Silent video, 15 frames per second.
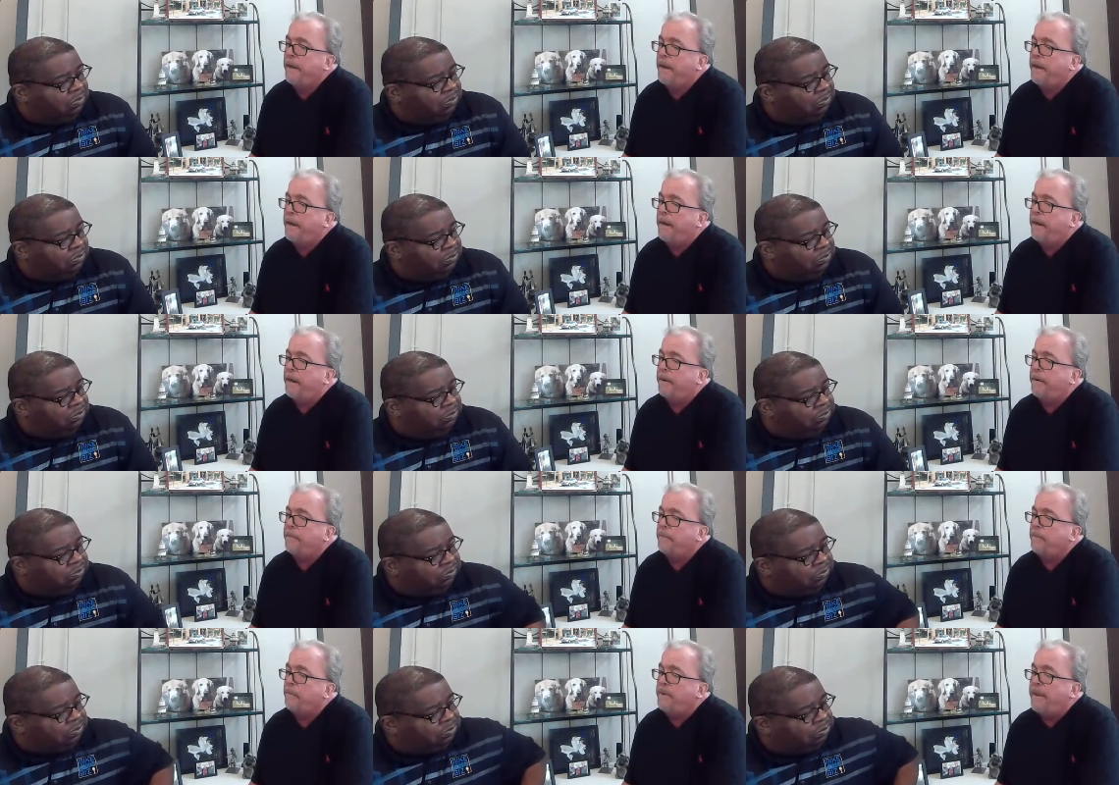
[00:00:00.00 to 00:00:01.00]

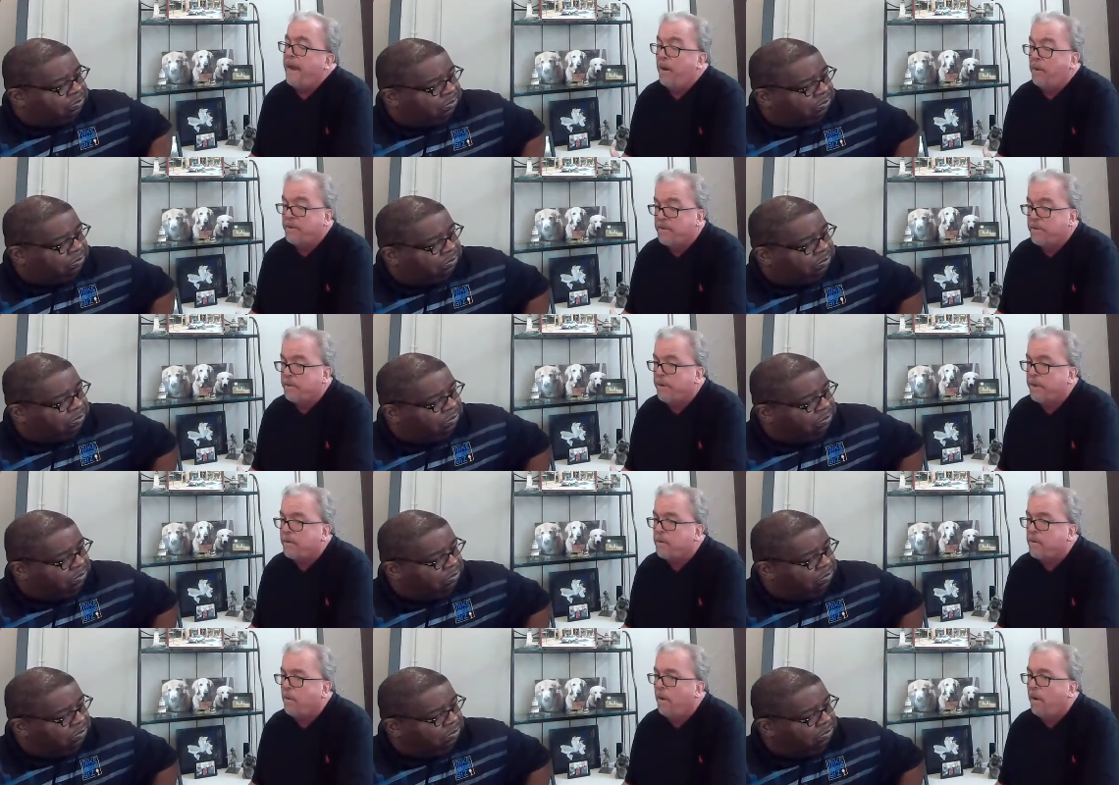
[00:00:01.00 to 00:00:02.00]
Speaker 1: Um, now it's the
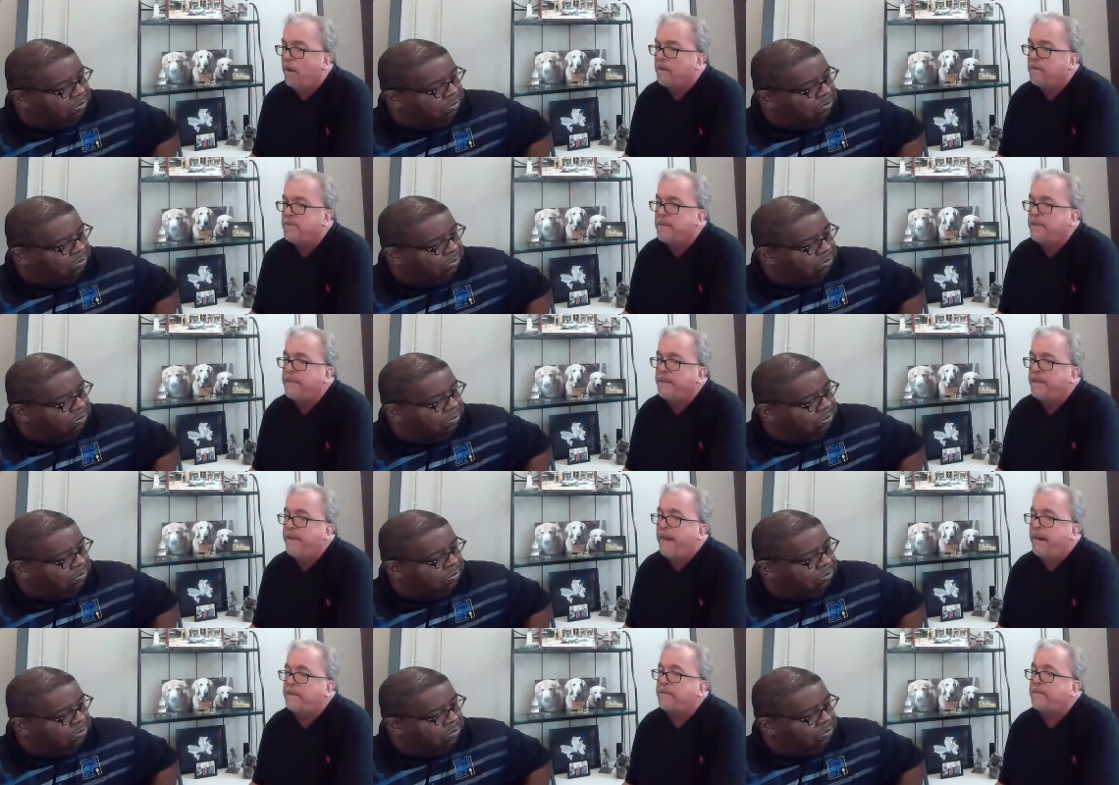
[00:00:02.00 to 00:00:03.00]
Red Cross. And
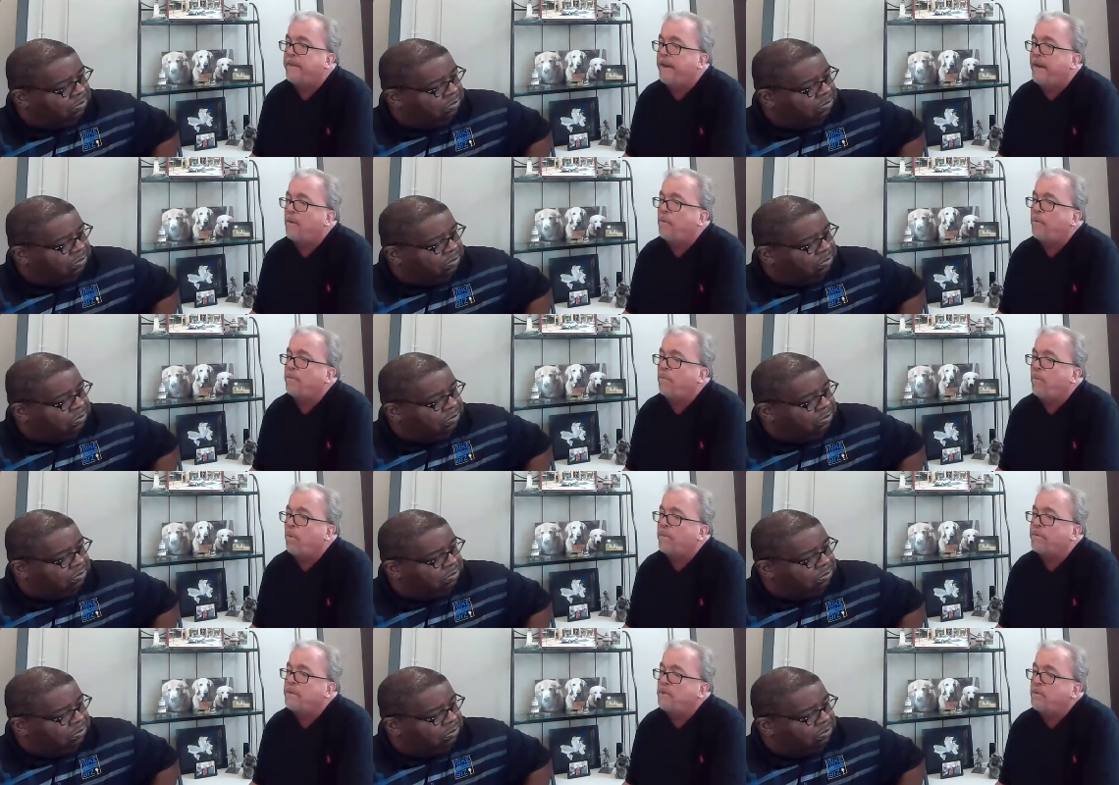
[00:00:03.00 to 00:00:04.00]
then out of that, we
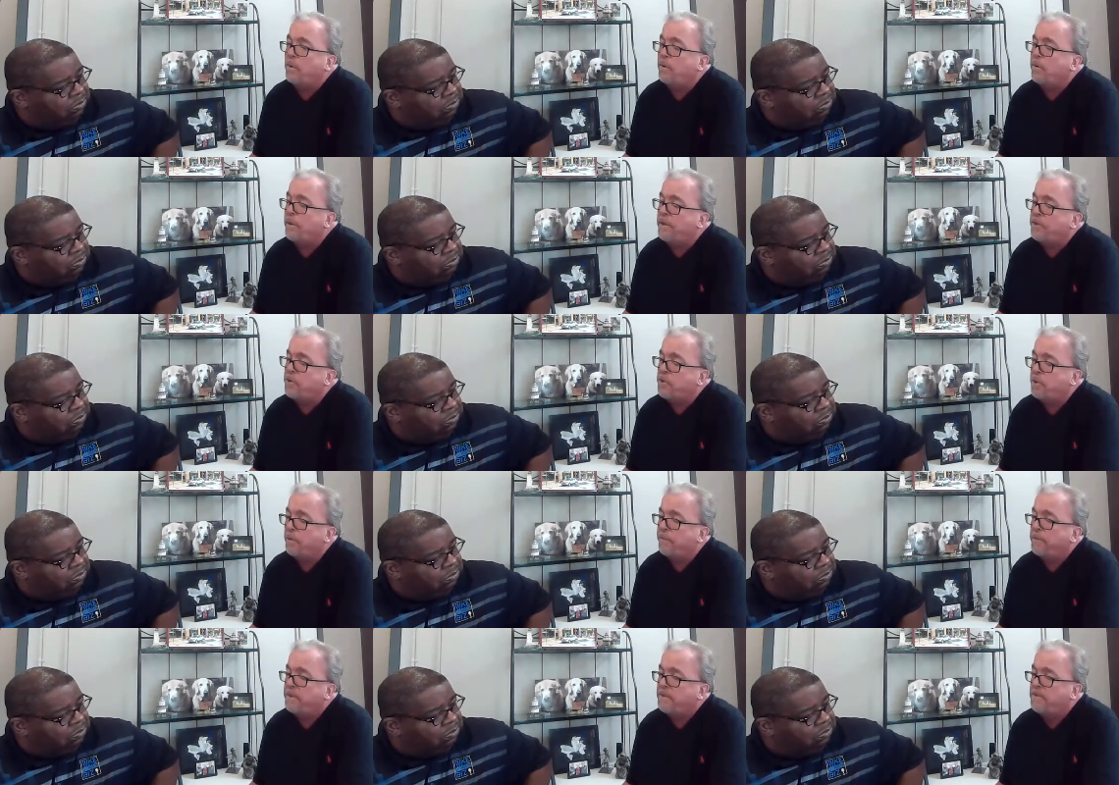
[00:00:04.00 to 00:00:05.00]
morphed into our
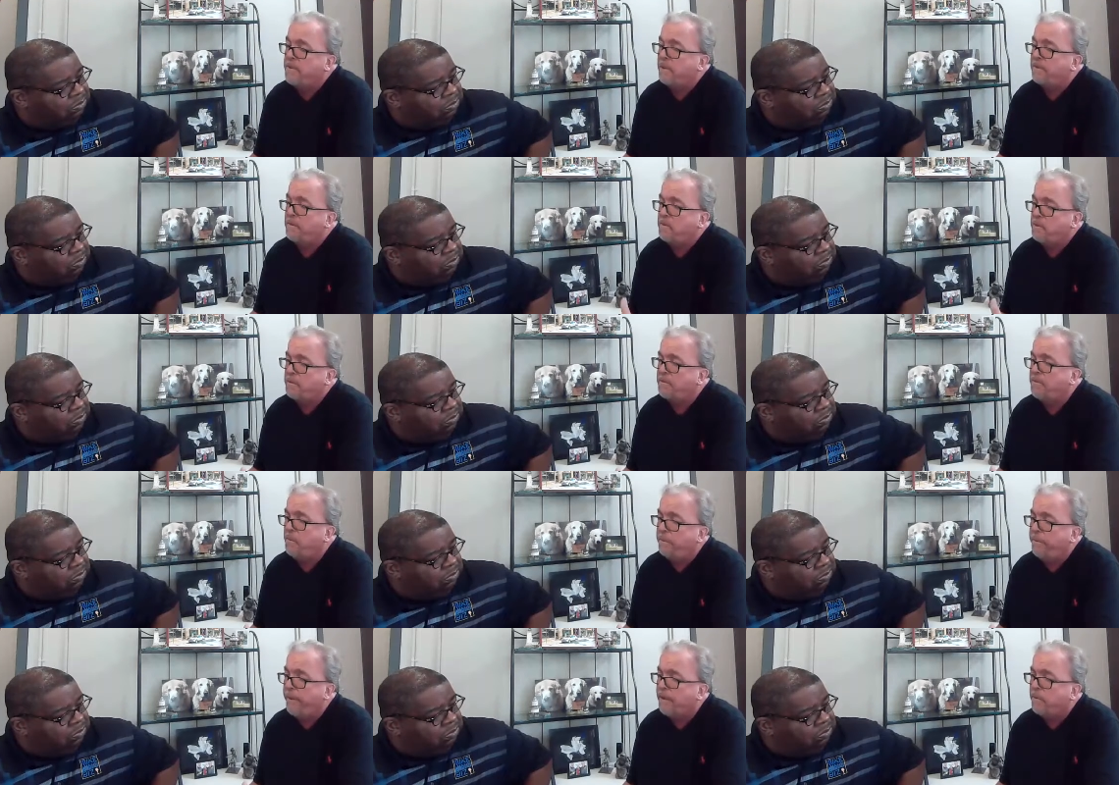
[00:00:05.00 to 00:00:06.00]
relationship with the Central Virginia
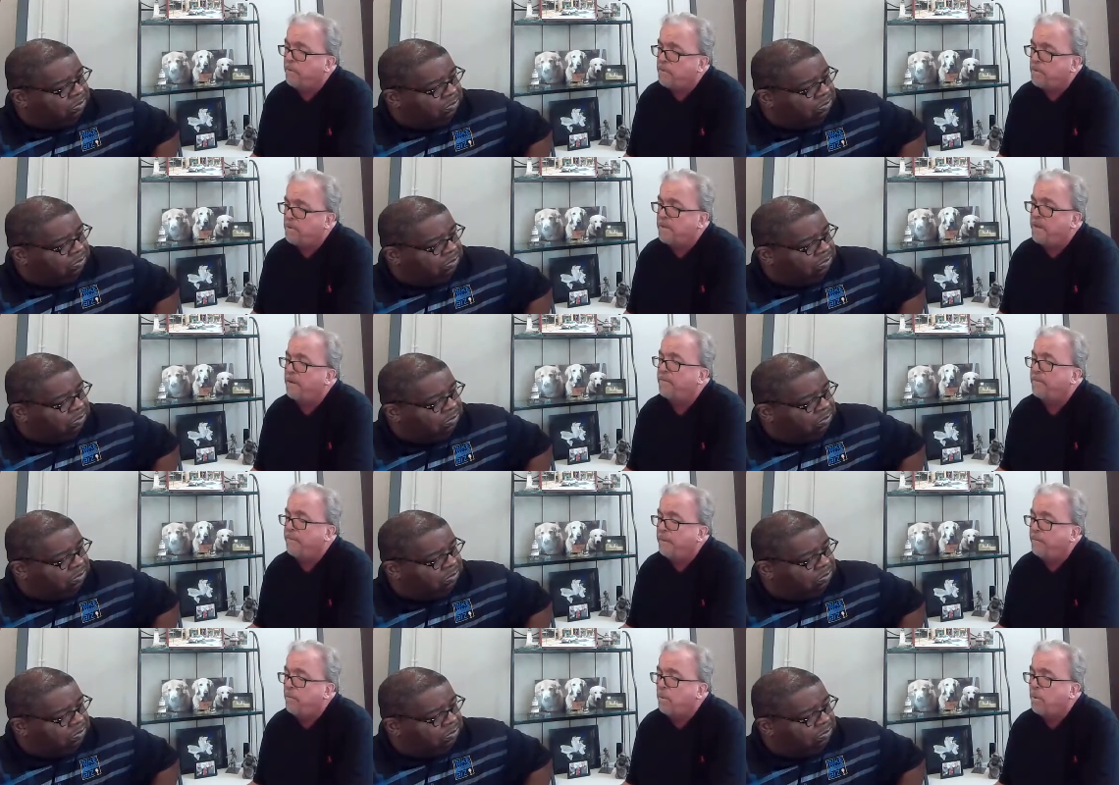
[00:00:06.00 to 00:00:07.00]
Food Bank, which is now
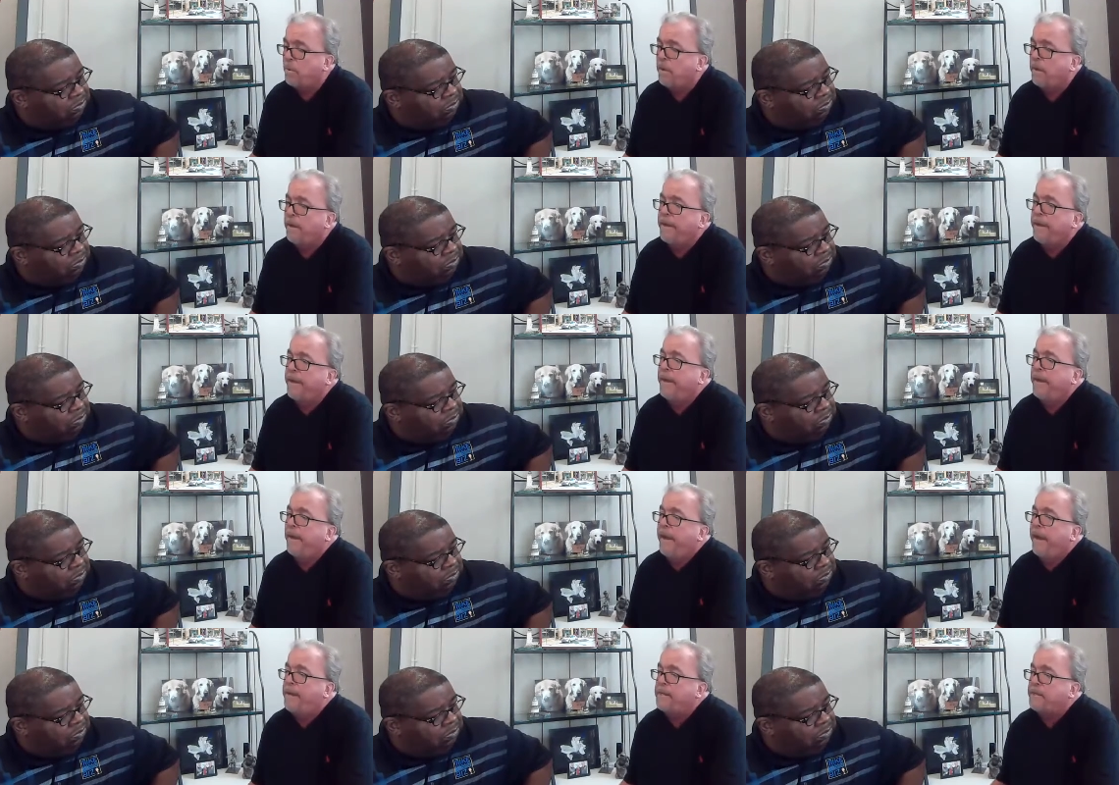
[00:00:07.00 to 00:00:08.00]
Feedmore.
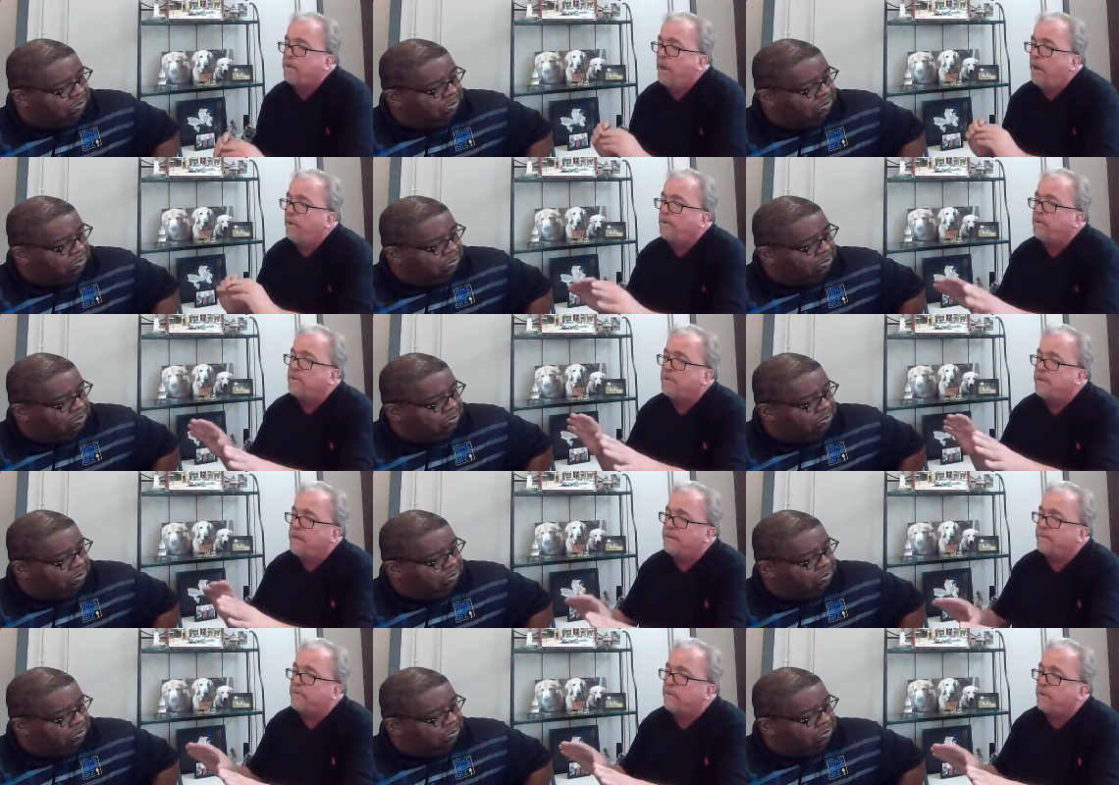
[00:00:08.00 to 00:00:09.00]
And it's always just
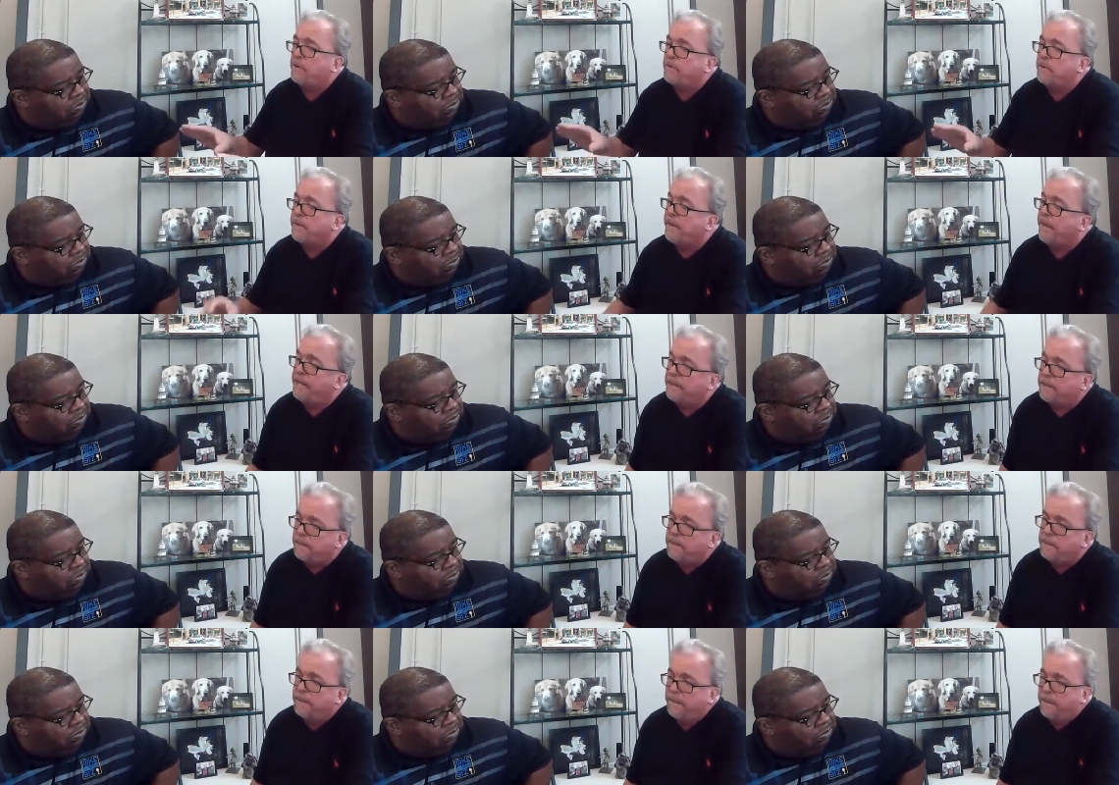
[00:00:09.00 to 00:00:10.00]
kind of grown
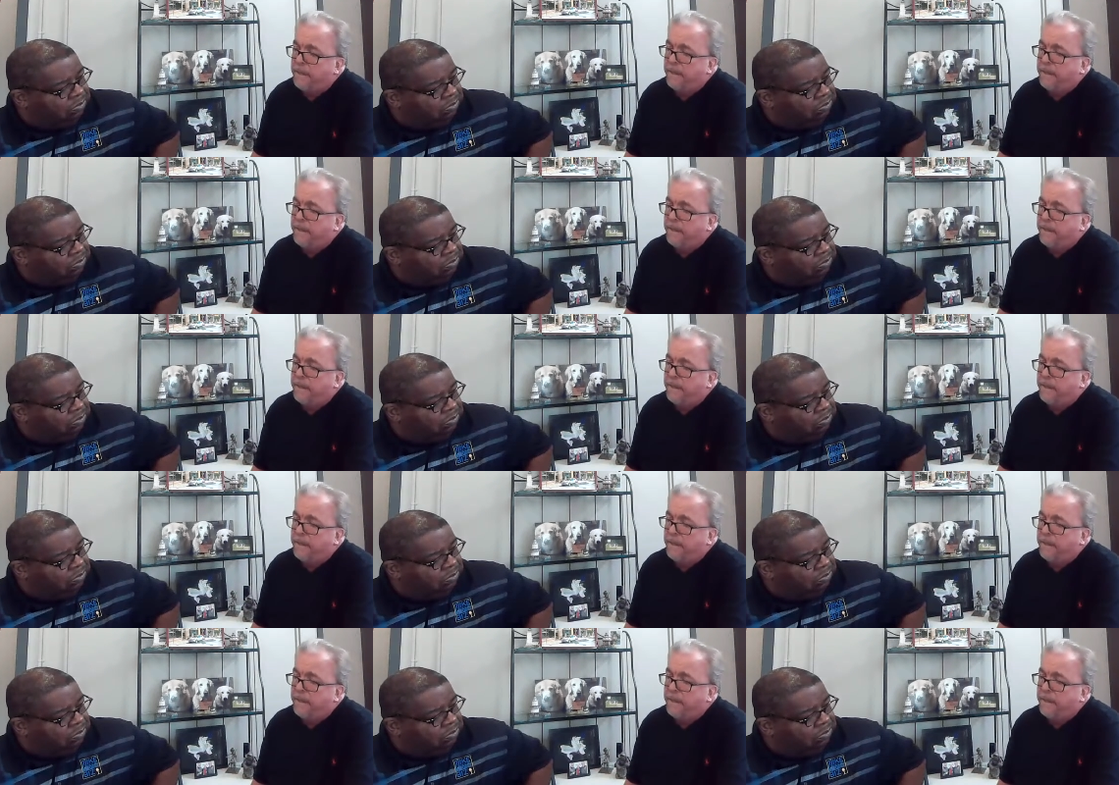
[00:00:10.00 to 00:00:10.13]
organically.